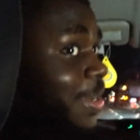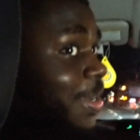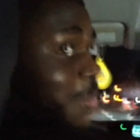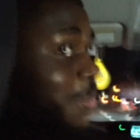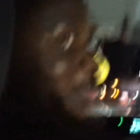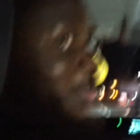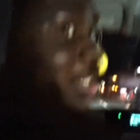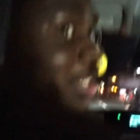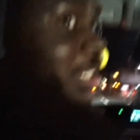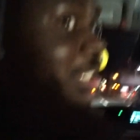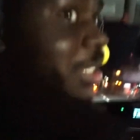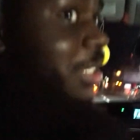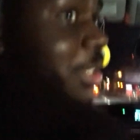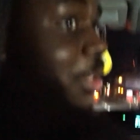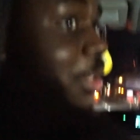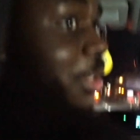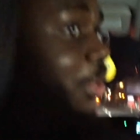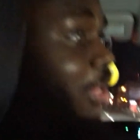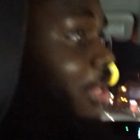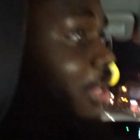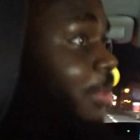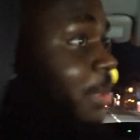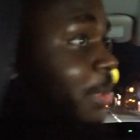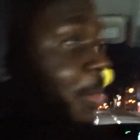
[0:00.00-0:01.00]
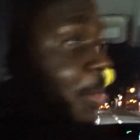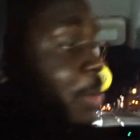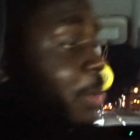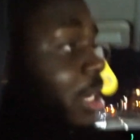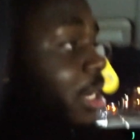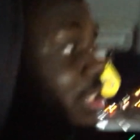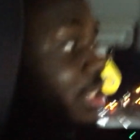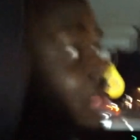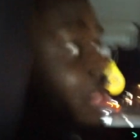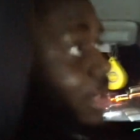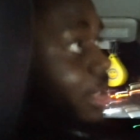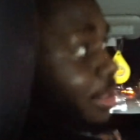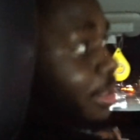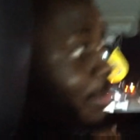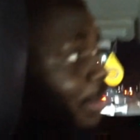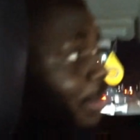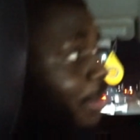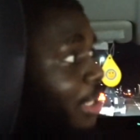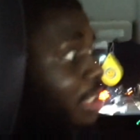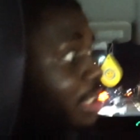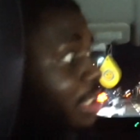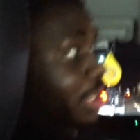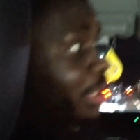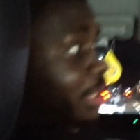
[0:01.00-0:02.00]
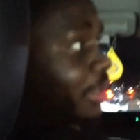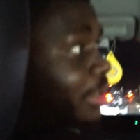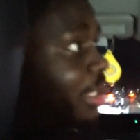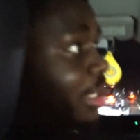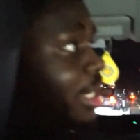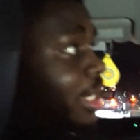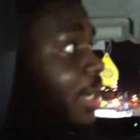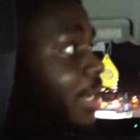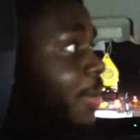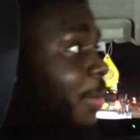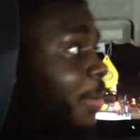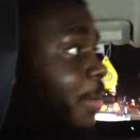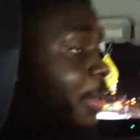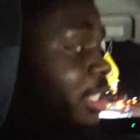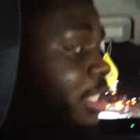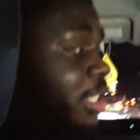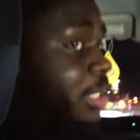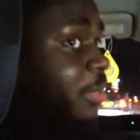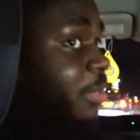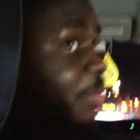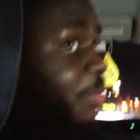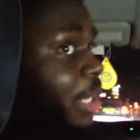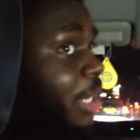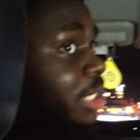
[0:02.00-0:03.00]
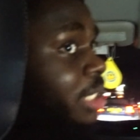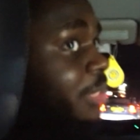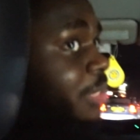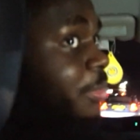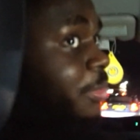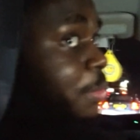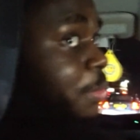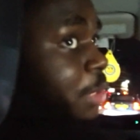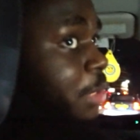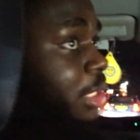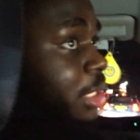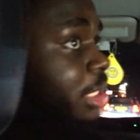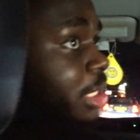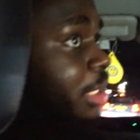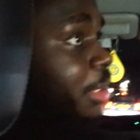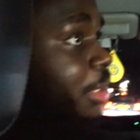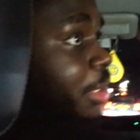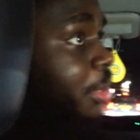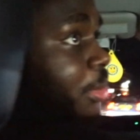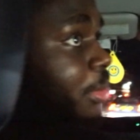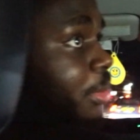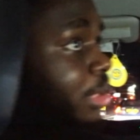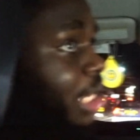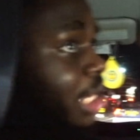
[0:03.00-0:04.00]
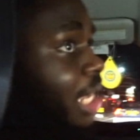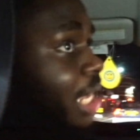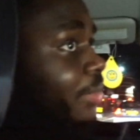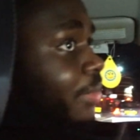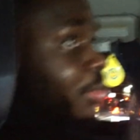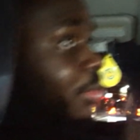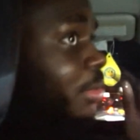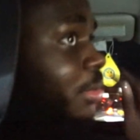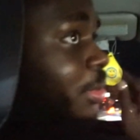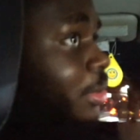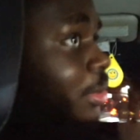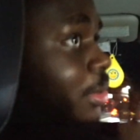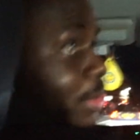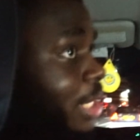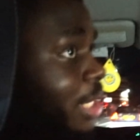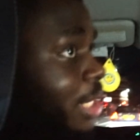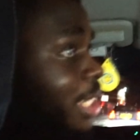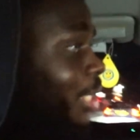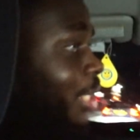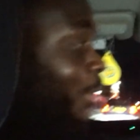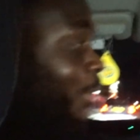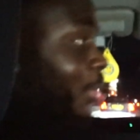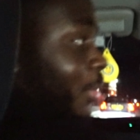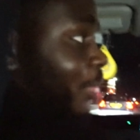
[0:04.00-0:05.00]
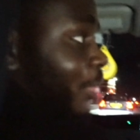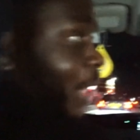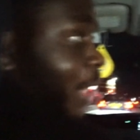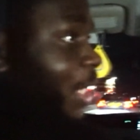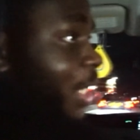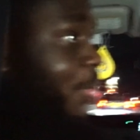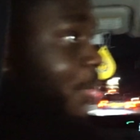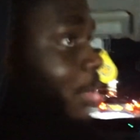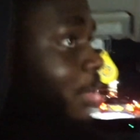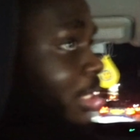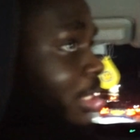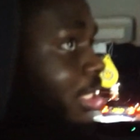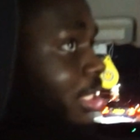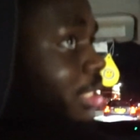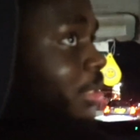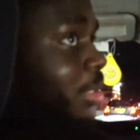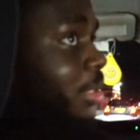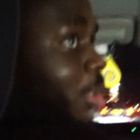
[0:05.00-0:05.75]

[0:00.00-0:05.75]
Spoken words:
BCU, the Pensa president, President of Pensa for BCU, and Daff as well, you know, the vice president.